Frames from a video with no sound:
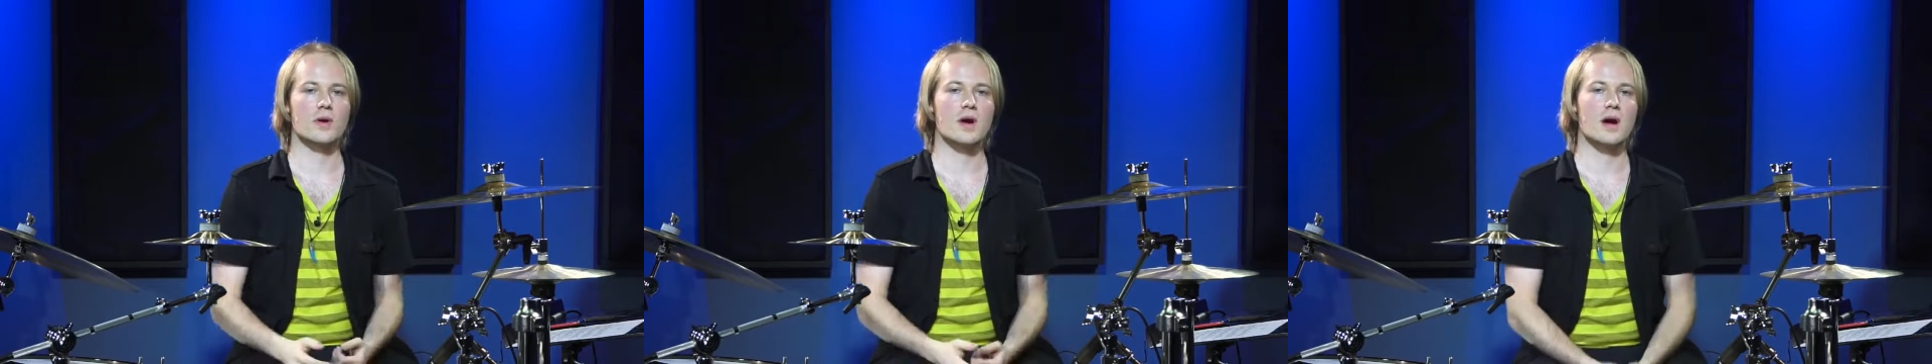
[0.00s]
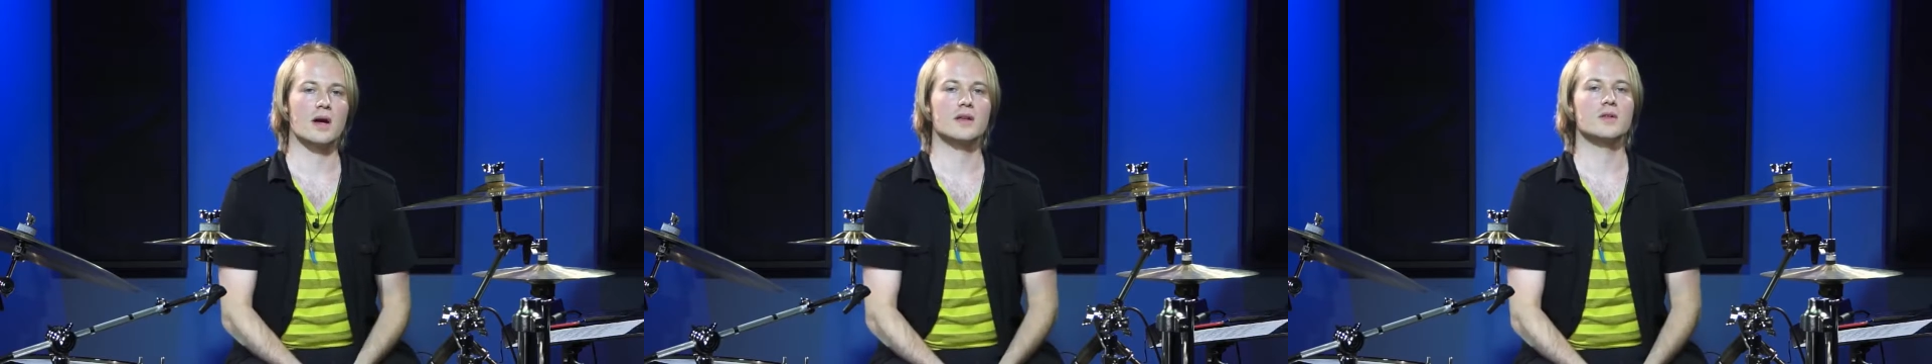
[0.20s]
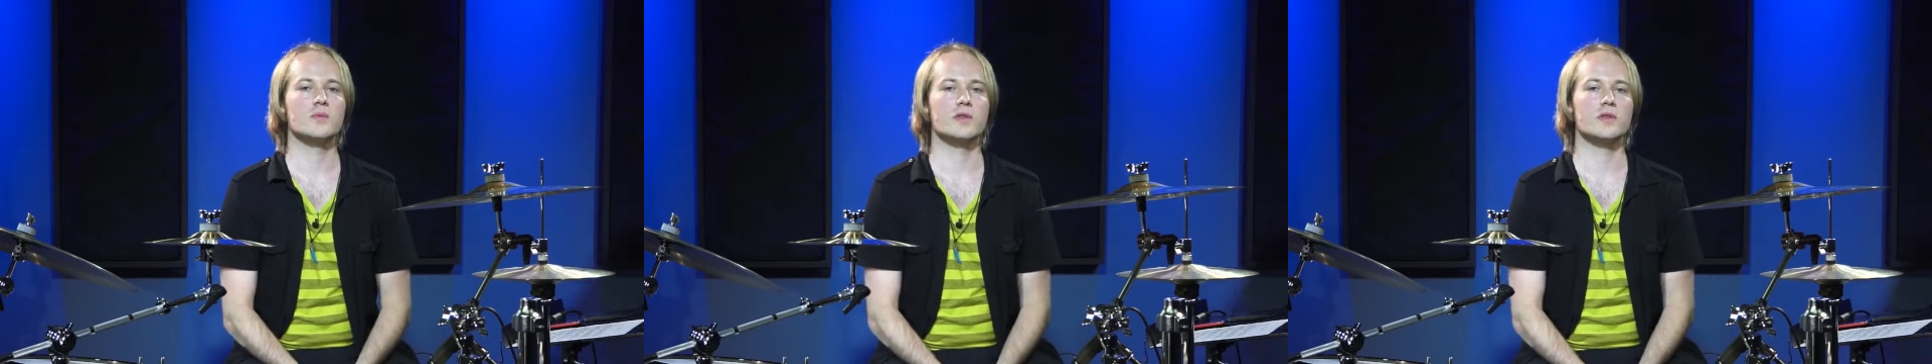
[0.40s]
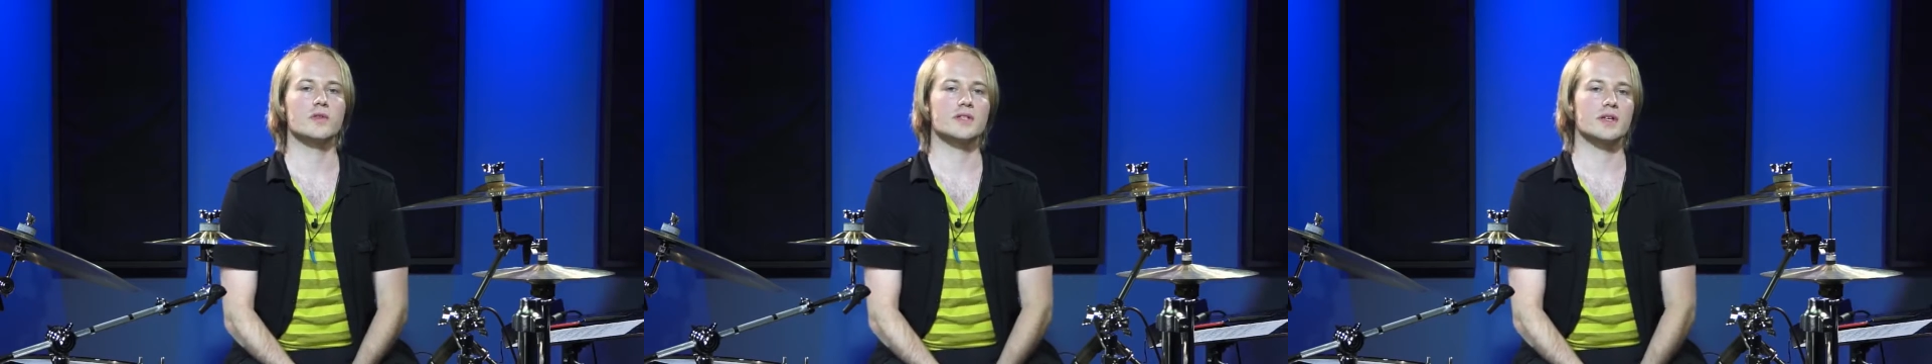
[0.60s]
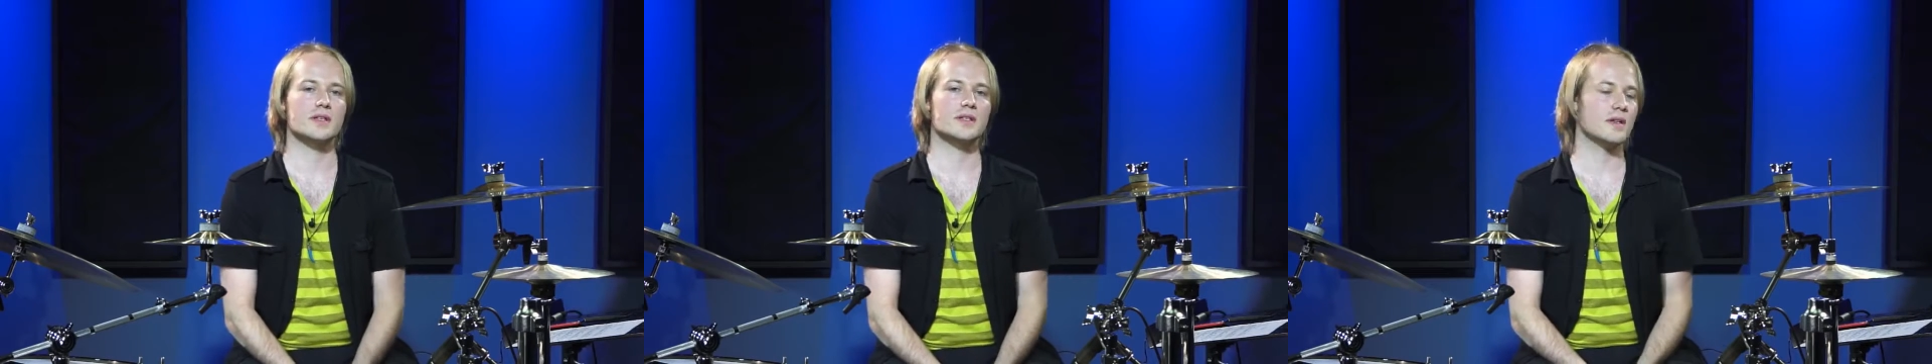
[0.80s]

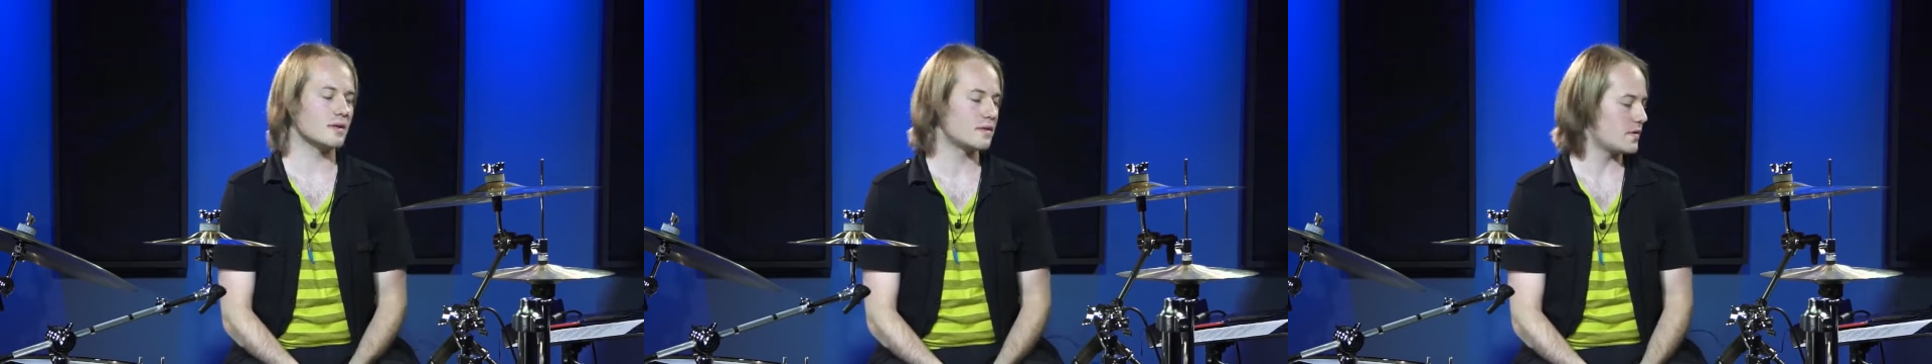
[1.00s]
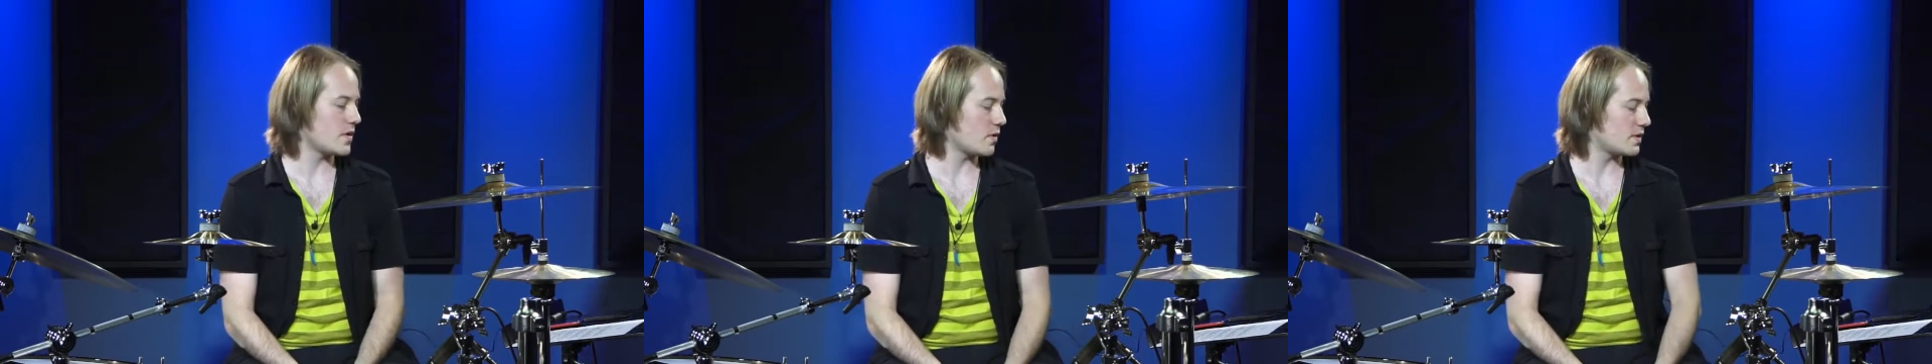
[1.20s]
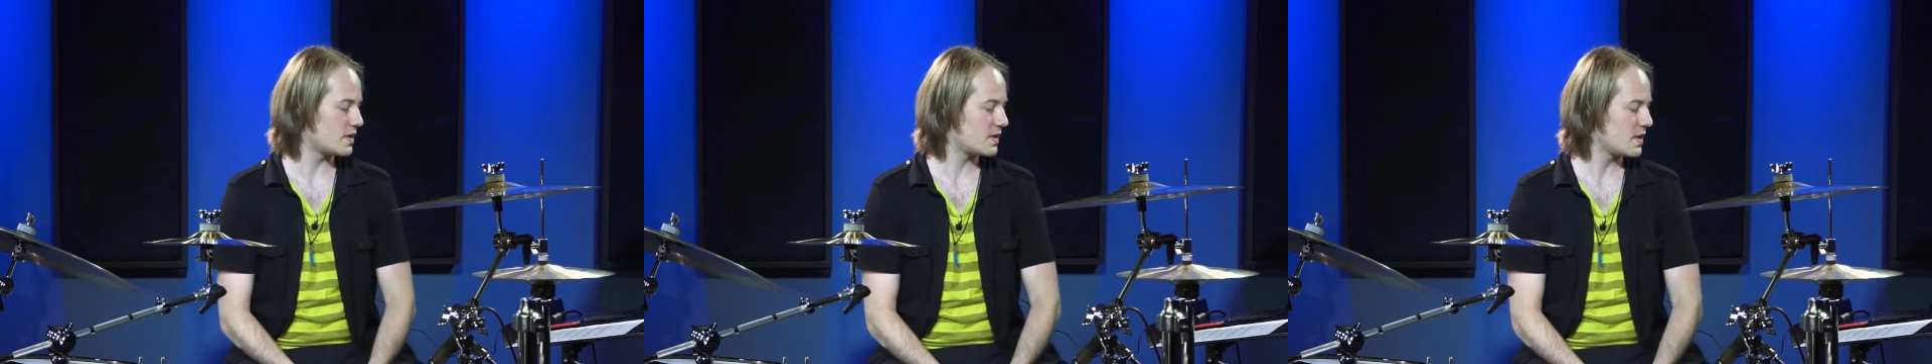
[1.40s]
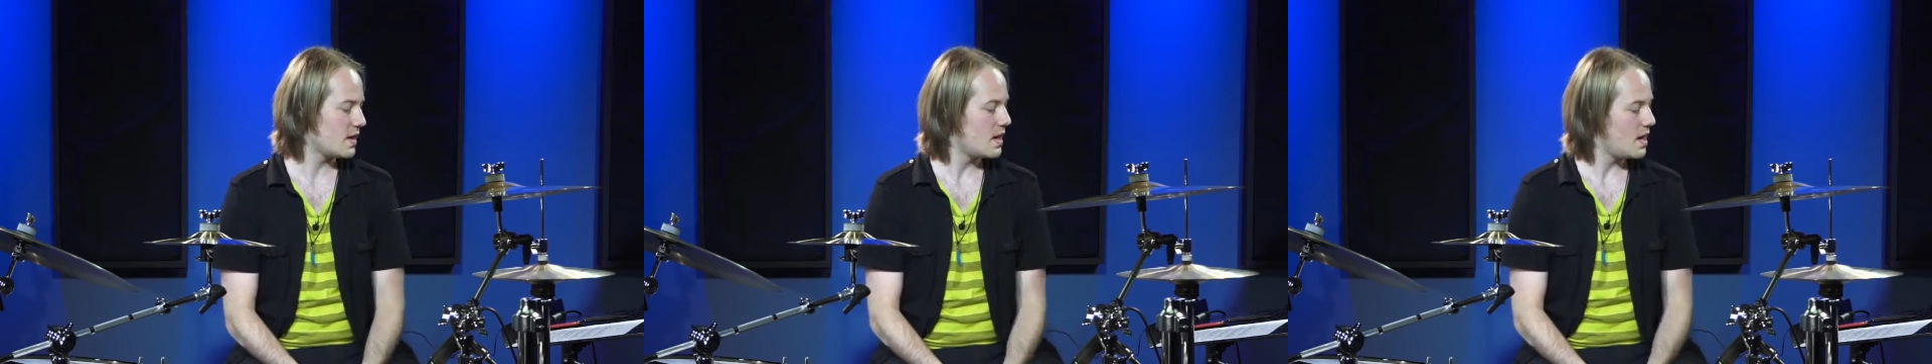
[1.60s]
16th notes.